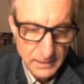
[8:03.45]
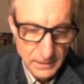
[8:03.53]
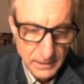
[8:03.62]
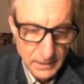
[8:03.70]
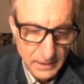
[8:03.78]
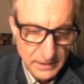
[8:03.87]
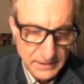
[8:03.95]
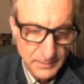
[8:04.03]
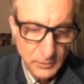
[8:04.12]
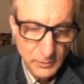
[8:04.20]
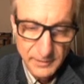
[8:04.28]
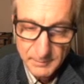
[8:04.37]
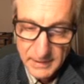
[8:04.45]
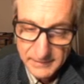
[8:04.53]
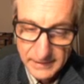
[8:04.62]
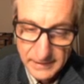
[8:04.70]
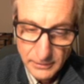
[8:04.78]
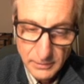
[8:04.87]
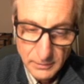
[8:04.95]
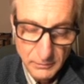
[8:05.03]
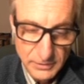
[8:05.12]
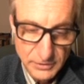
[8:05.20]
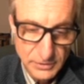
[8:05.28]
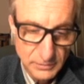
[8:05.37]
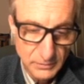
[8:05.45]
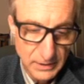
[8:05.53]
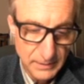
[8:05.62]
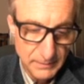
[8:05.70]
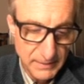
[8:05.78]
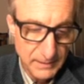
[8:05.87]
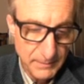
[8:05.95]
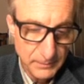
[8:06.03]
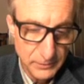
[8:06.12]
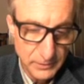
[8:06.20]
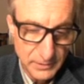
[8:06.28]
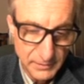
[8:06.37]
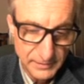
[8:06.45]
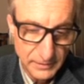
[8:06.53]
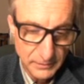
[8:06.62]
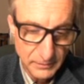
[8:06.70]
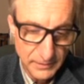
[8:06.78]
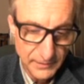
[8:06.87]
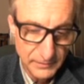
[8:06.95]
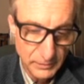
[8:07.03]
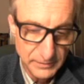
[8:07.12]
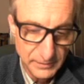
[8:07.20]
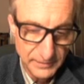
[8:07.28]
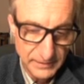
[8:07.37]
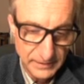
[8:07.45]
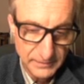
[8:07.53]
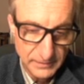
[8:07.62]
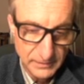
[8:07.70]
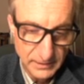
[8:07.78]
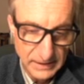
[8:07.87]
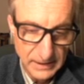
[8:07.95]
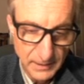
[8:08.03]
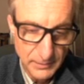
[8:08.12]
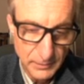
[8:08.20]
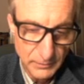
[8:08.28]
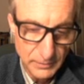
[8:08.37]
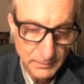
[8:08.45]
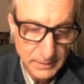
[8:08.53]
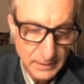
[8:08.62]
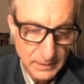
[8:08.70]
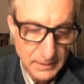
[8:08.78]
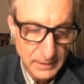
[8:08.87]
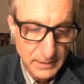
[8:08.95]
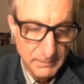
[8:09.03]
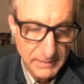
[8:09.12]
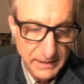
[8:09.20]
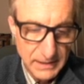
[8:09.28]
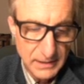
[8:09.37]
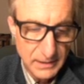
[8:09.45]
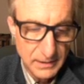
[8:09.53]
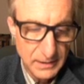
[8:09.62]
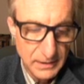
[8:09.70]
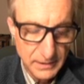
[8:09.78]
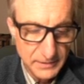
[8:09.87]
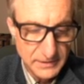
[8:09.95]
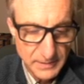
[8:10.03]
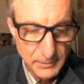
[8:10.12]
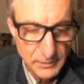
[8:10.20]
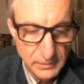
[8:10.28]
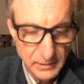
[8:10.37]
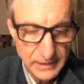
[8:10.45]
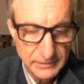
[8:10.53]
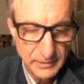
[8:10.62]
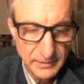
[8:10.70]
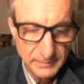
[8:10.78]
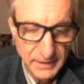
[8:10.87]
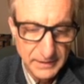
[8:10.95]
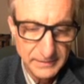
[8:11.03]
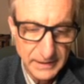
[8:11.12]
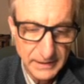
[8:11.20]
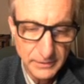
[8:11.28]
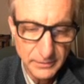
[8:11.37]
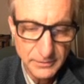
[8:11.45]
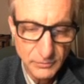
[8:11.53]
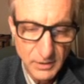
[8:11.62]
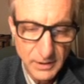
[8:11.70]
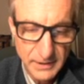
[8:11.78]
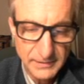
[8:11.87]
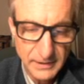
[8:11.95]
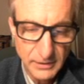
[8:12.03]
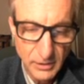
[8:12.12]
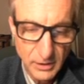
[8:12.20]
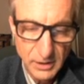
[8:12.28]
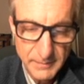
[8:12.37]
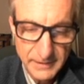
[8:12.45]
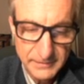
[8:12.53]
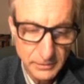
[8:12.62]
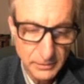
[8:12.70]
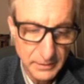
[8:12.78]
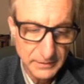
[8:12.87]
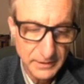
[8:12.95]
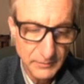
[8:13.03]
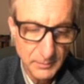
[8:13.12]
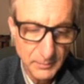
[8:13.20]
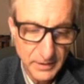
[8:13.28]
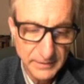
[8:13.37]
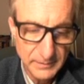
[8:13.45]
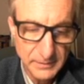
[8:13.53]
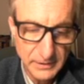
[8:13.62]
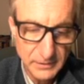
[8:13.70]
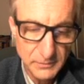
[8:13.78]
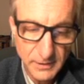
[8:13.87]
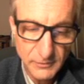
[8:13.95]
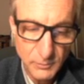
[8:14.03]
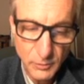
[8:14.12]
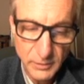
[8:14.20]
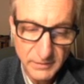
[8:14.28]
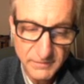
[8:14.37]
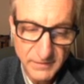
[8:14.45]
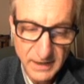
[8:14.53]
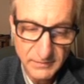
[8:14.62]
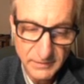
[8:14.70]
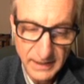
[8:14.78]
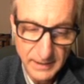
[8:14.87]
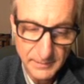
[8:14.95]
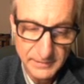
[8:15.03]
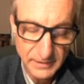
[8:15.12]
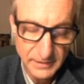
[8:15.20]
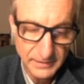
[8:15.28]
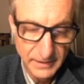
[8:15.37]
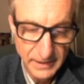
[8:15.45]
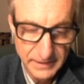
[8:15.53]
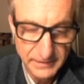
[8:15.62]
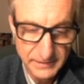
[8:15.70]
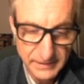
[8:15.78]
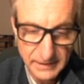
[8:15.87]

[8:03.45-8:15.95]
A typical space heater, which many people are using during this winter season to heat up a room, the typical electric space heater draws an RMS current of approximately 12.5 amps on its highest setting.